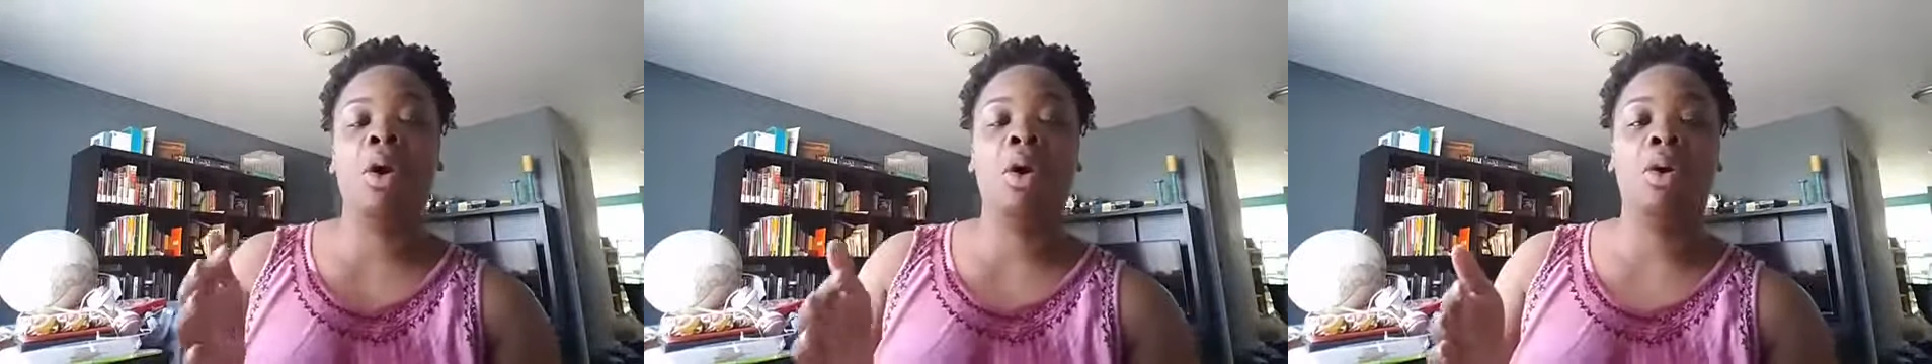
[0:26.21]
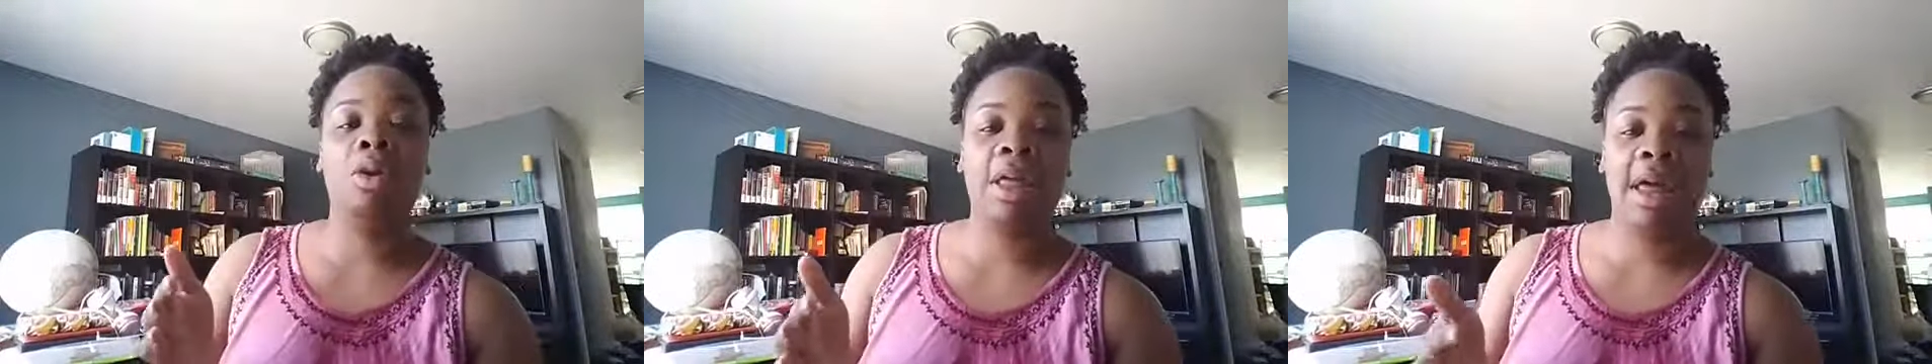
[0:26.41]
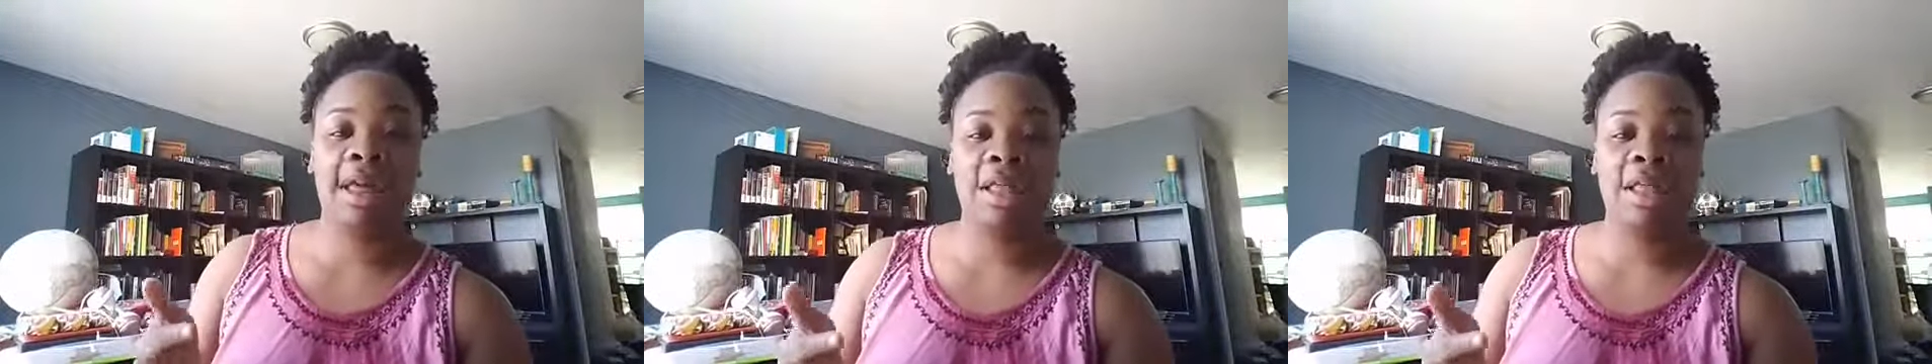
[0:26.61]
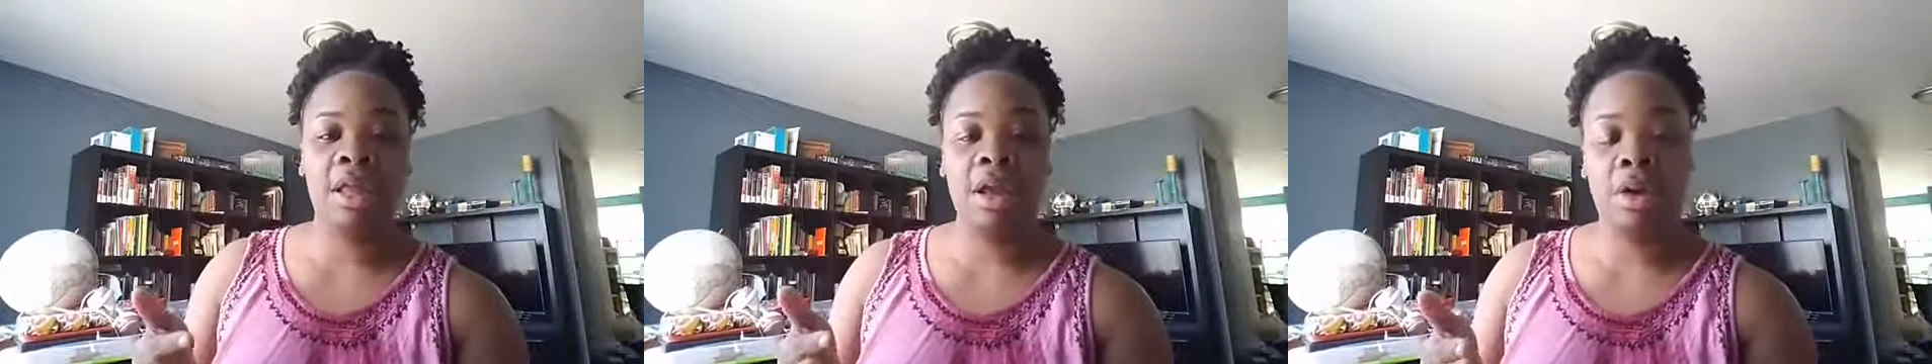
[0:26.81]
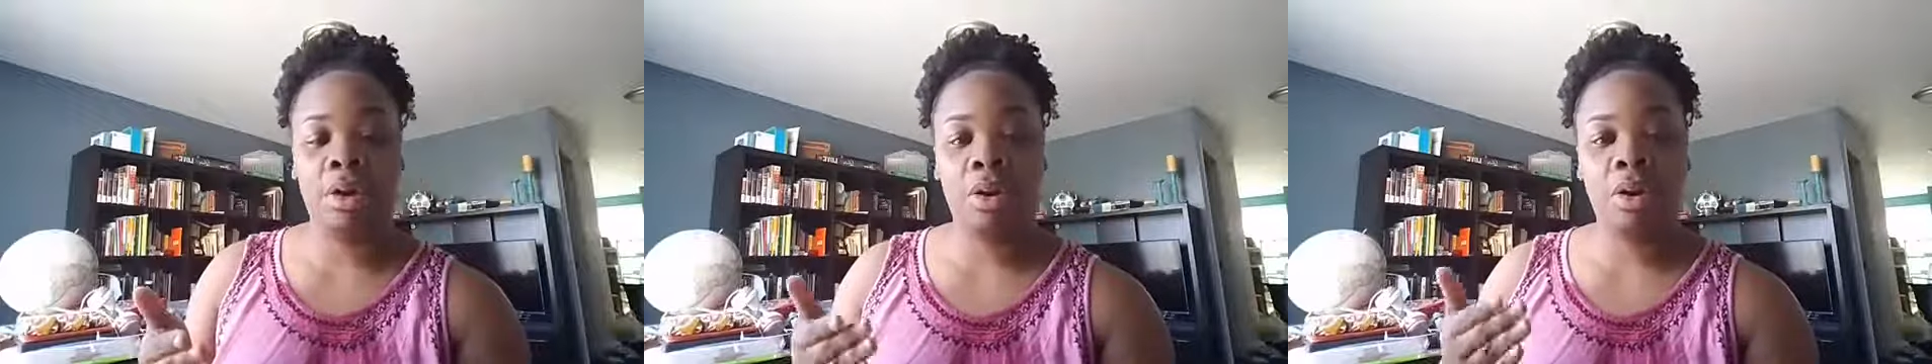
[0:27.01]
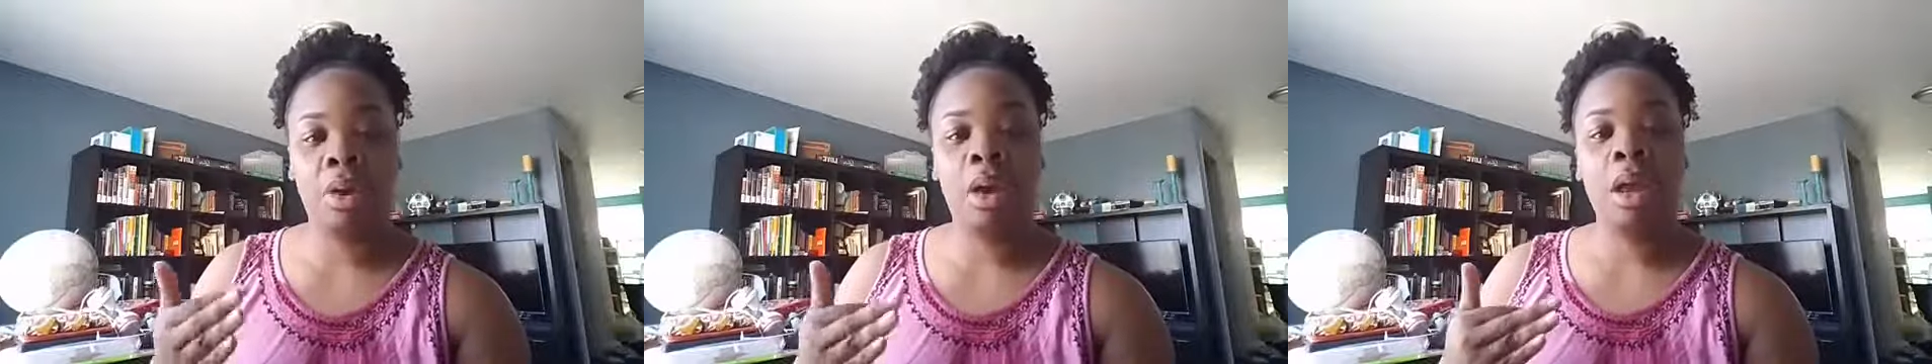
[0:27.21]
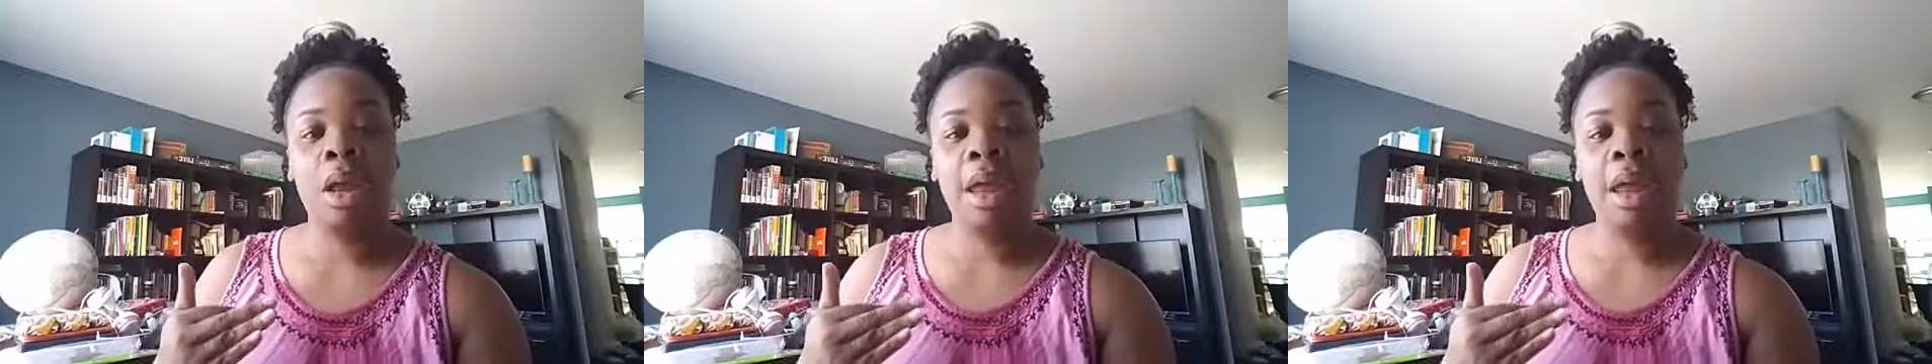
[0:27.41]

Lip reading: all last year,